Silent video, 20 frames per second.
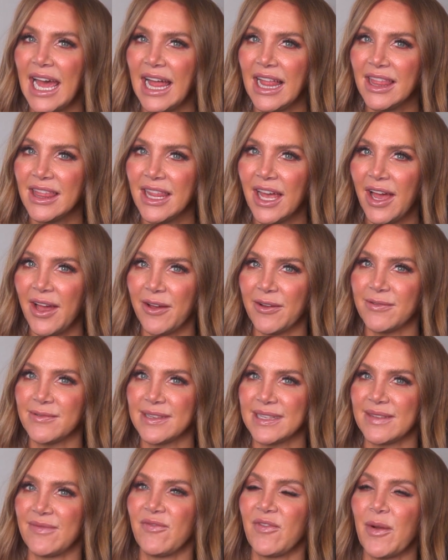
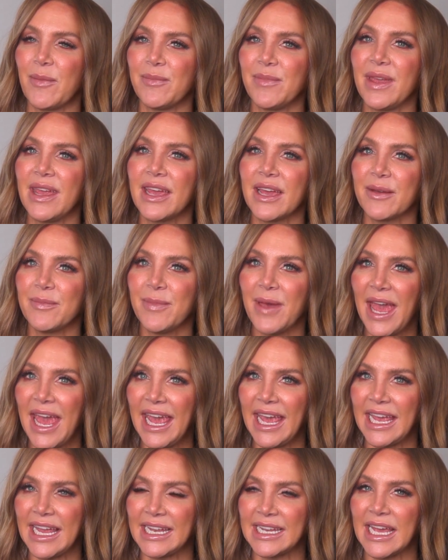LOs from being
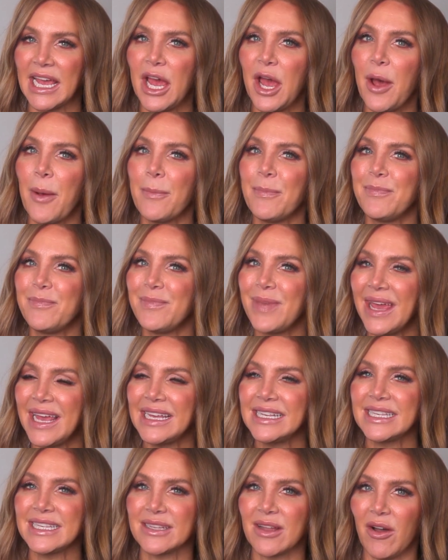paid
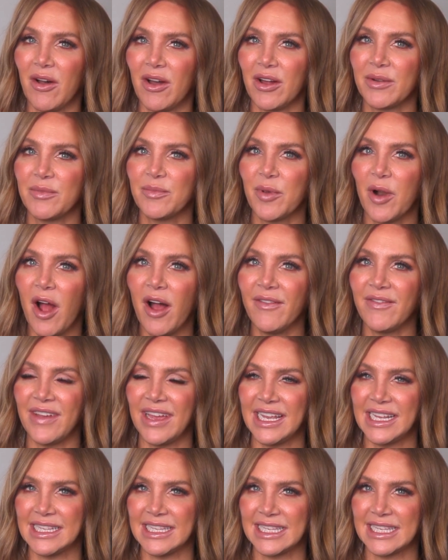based on
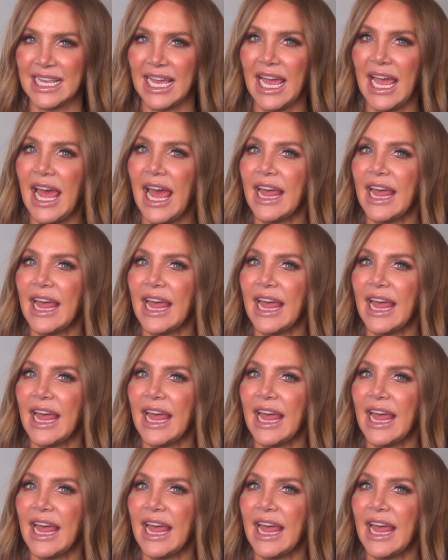profits.